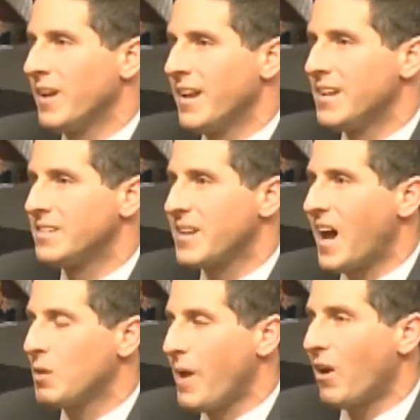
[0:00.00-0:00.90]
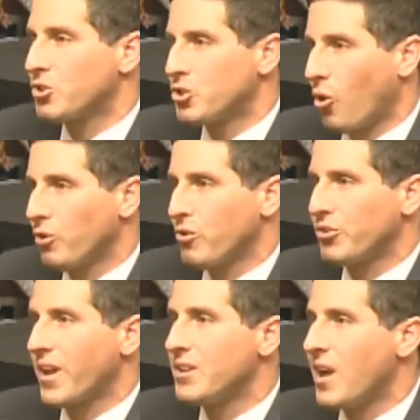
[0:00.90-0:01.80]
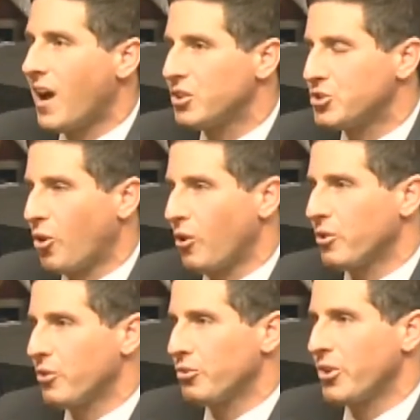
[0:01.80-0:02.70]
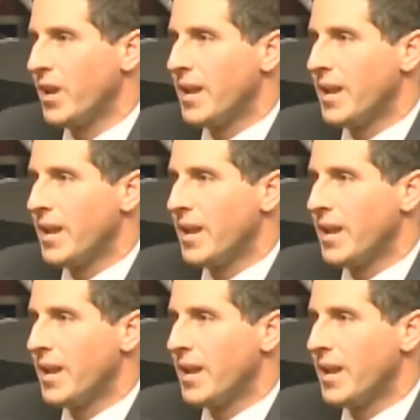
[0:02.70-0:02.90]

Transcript: It is not about charters and non charters.